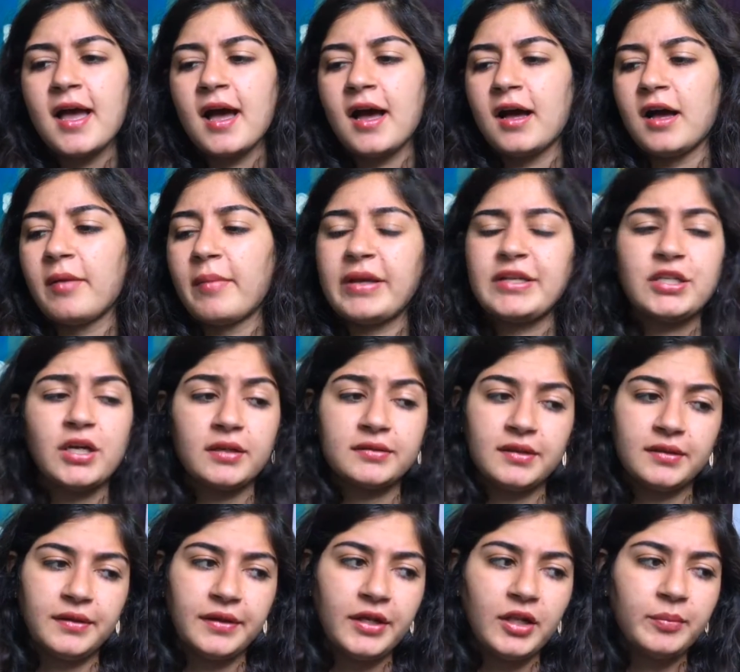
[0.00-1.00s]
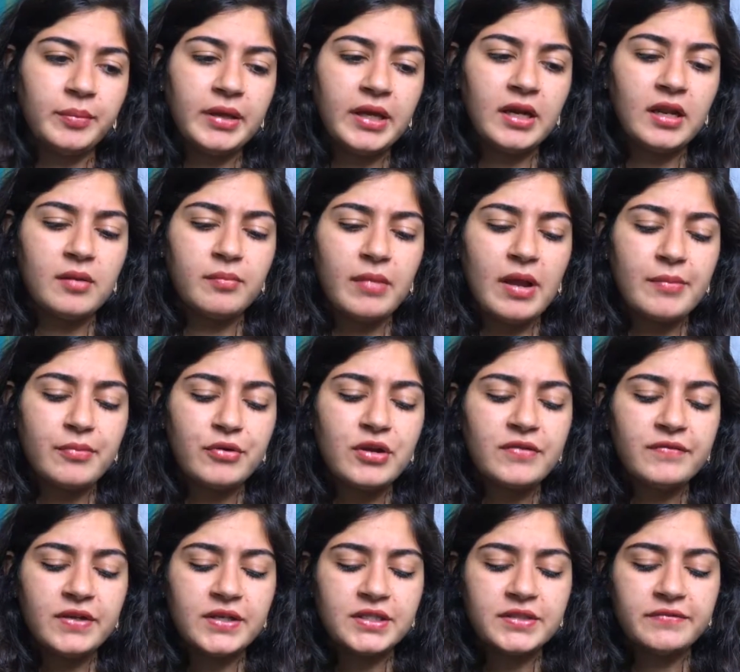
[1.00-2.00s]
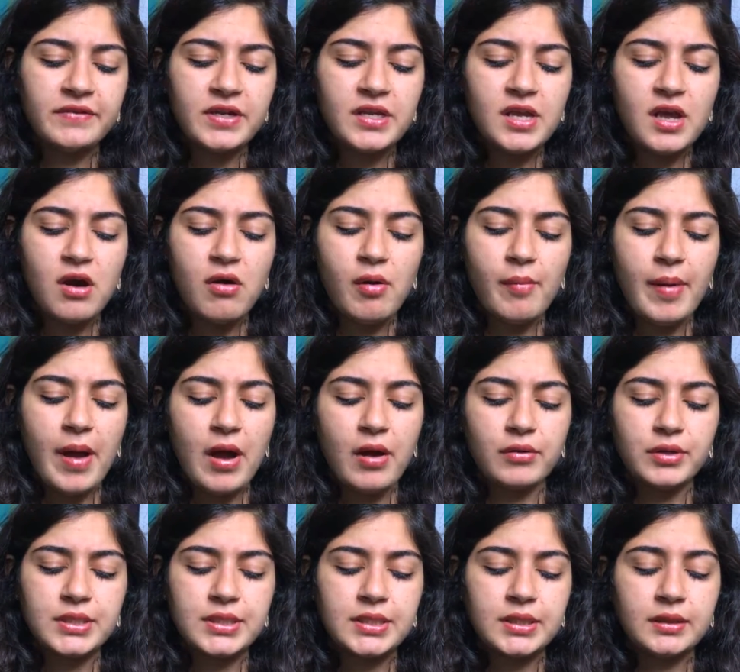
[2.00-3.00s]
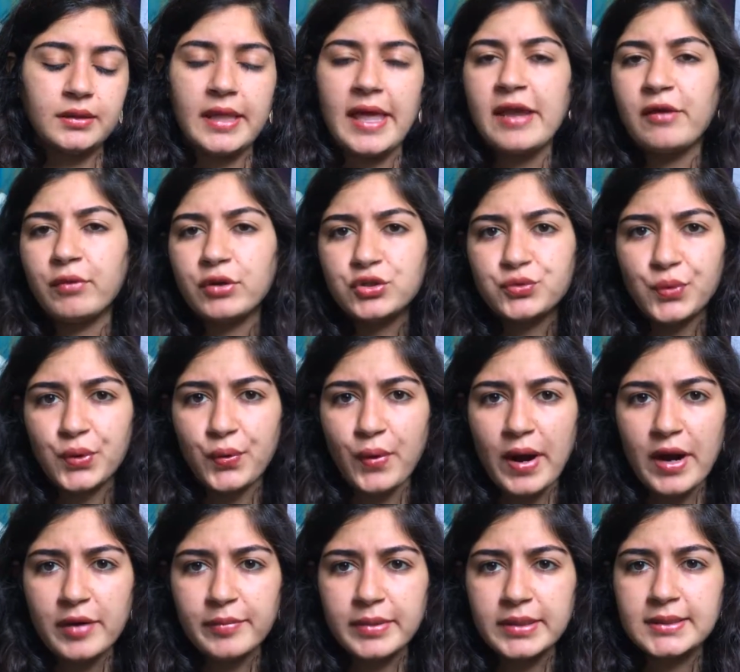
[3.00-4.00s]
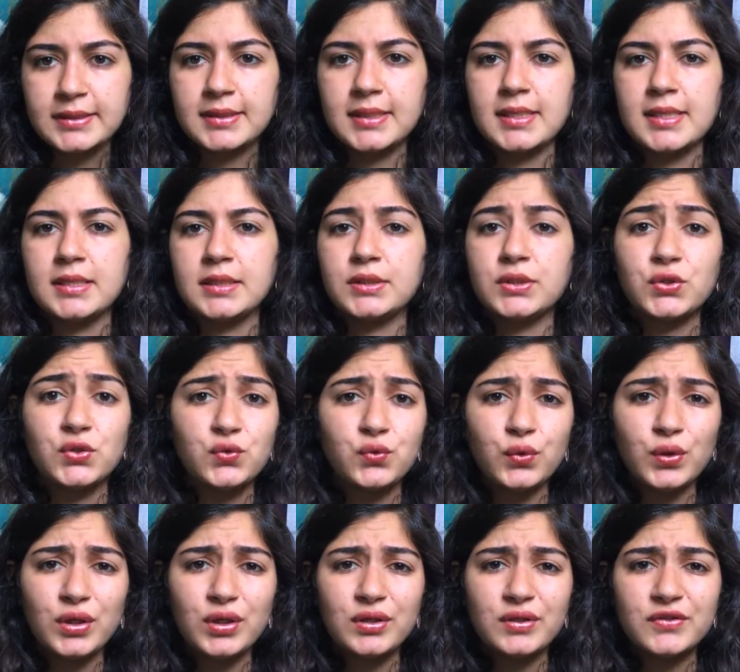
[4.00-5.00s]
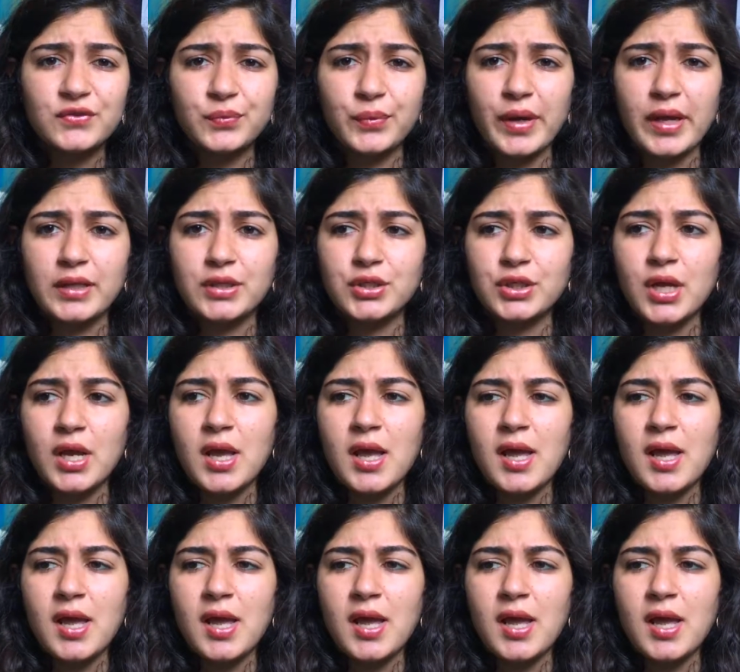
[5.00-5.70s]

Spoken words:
I talked a little bit in my previous video about language requirements in schools, which